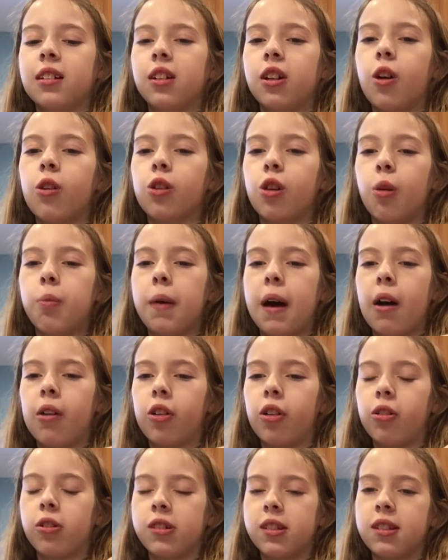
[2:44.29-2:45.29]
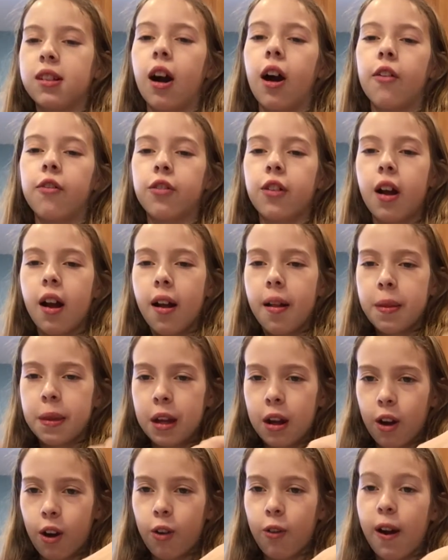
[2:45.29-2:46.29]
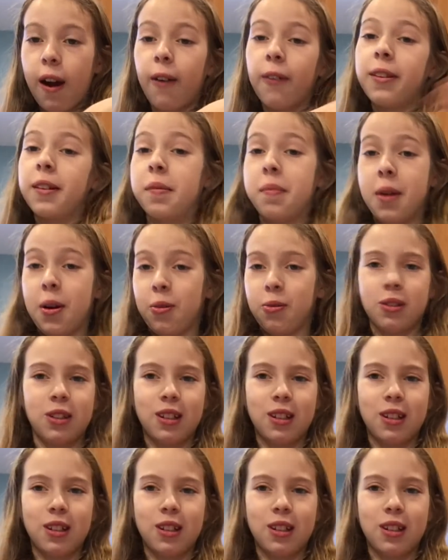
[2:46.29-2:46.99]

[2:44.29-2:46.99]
cocoa powder stuff around the moat.